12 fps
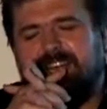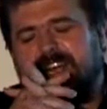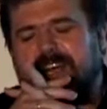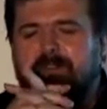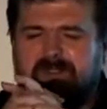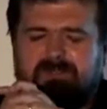
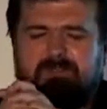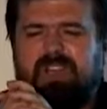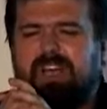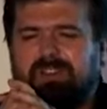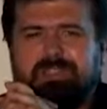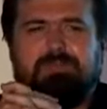Oh,
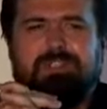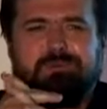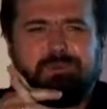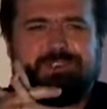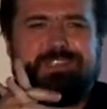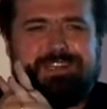no, it's much
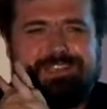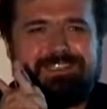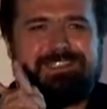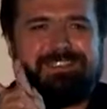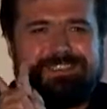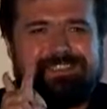worse than
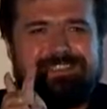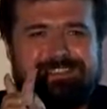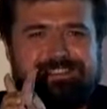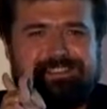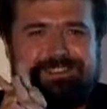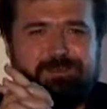that.
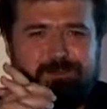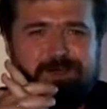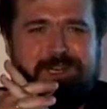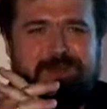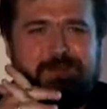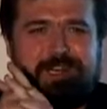It's
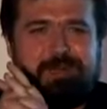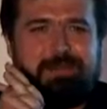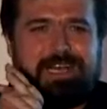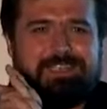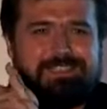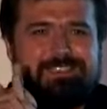really, really bad.